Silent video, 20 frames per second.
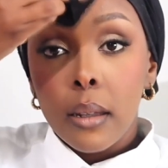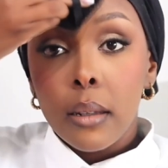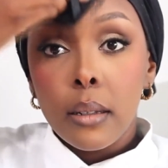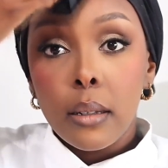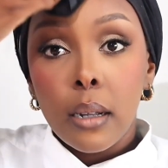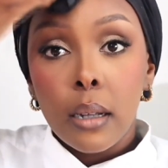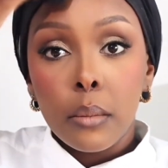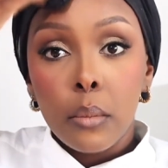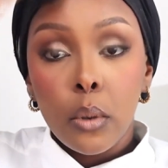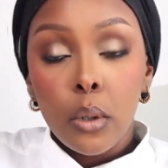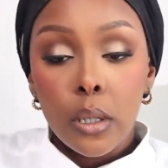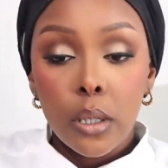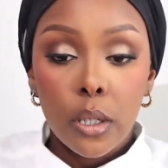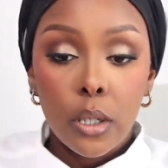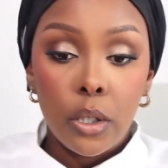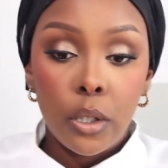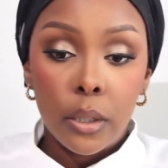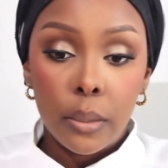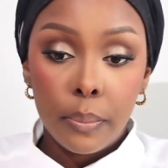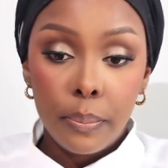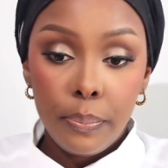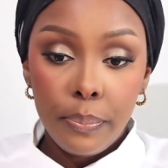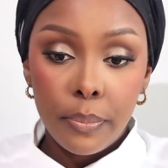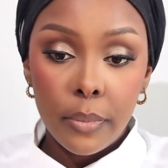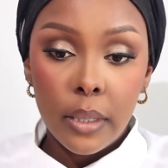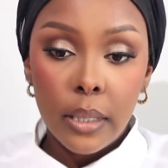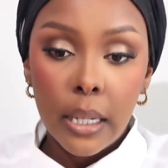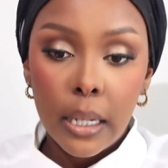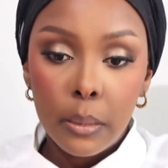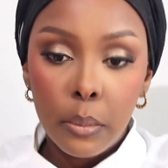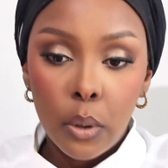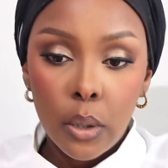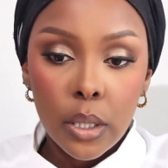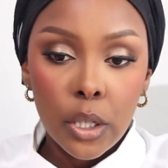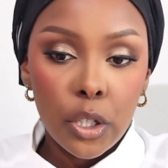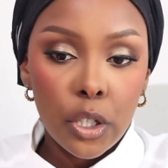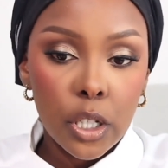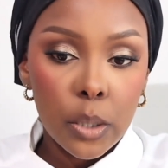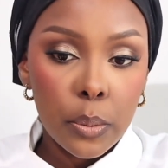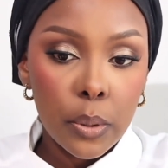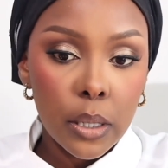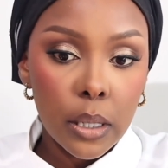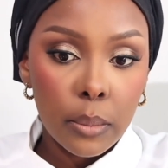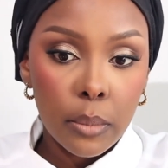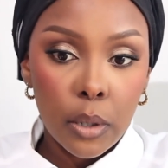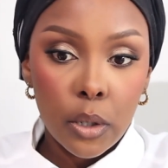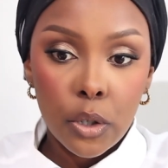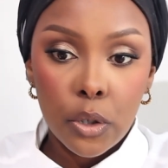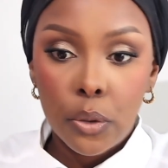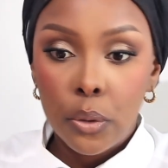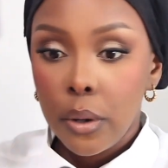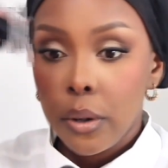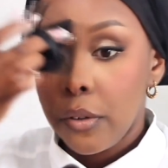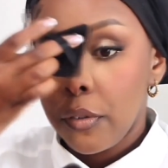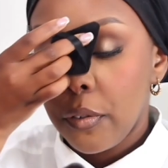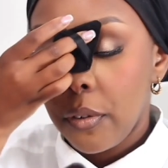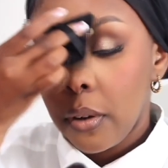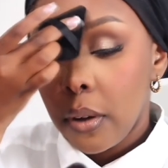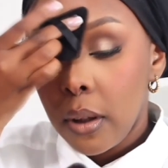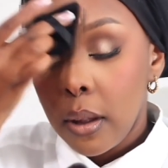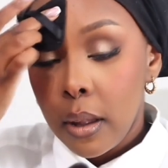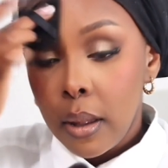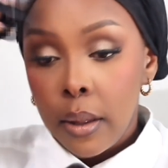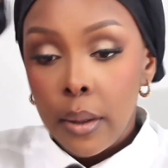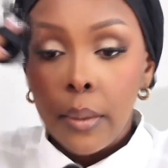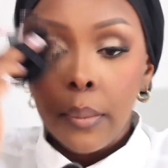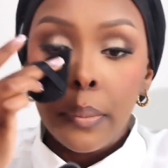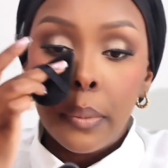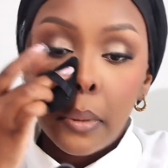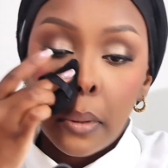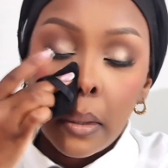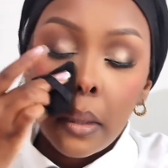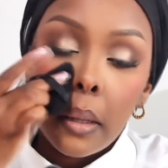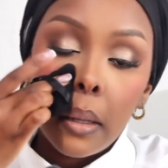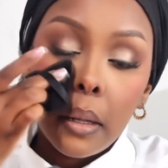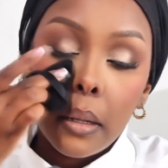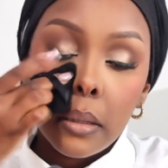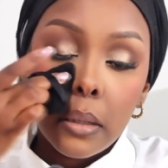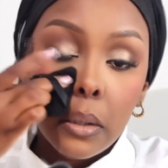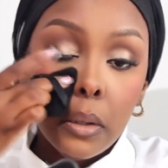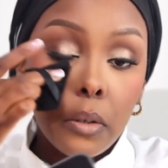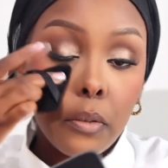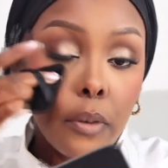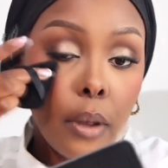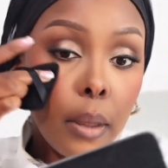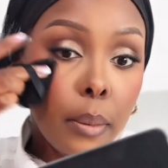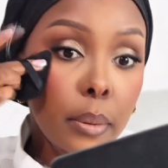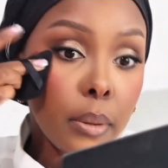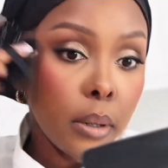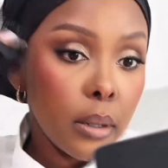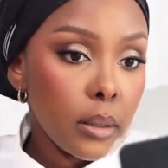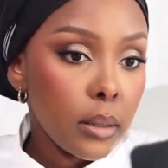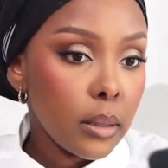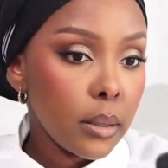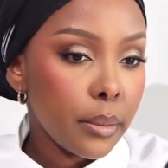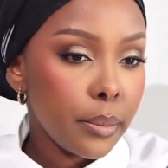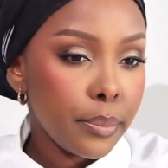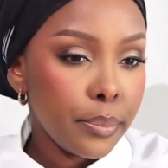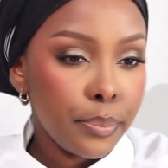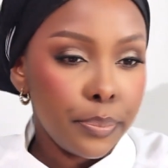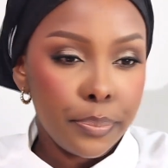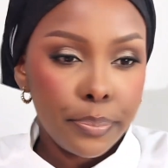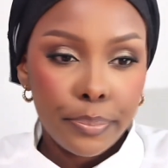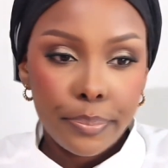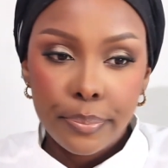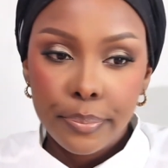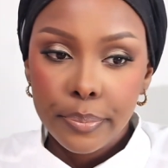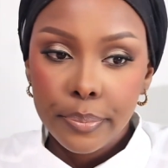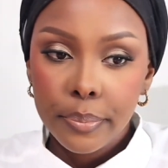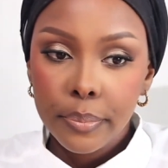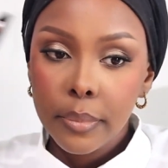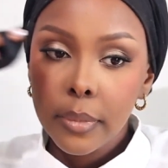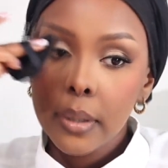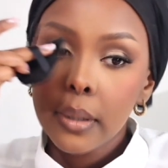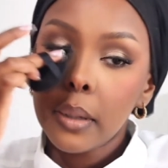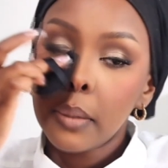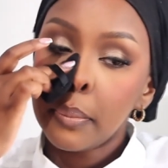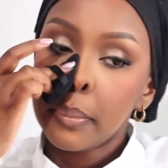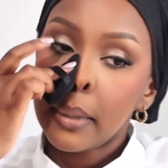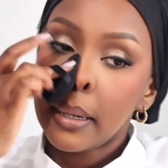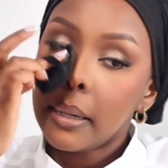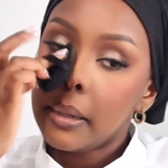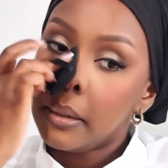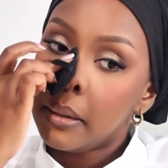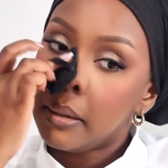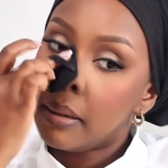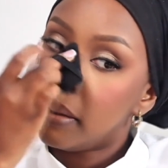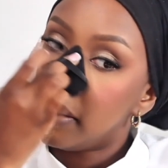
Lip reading: Yeah, I'm bonusing just because I'm not sure if it's a good vibe or not. It's not bad.